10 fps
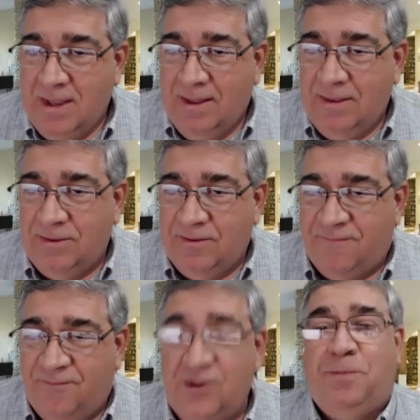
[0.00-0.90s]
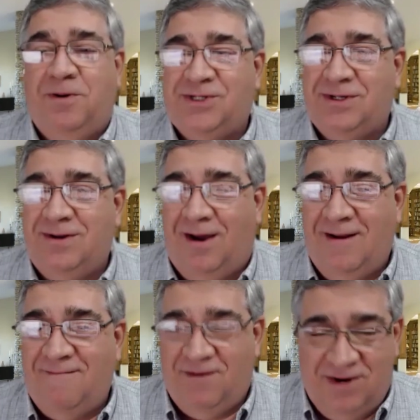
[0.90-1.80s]
the first person on
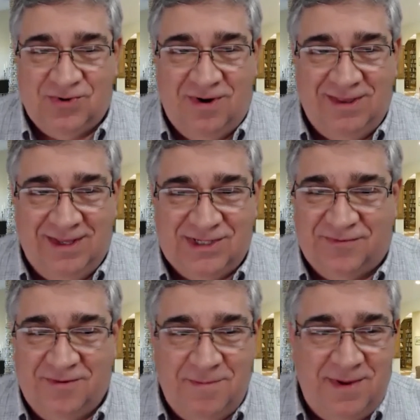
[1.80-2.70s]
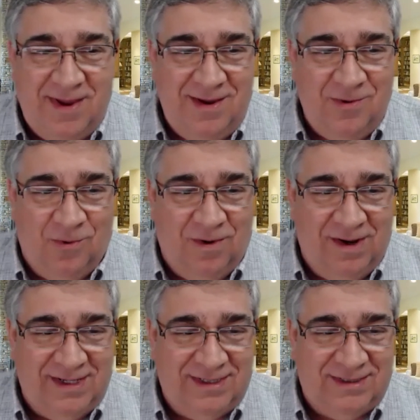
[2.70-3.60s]
a very short list for me
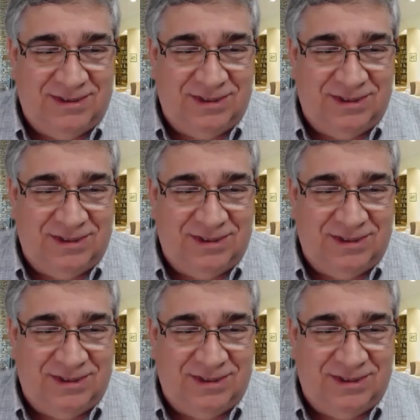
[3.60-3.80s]
was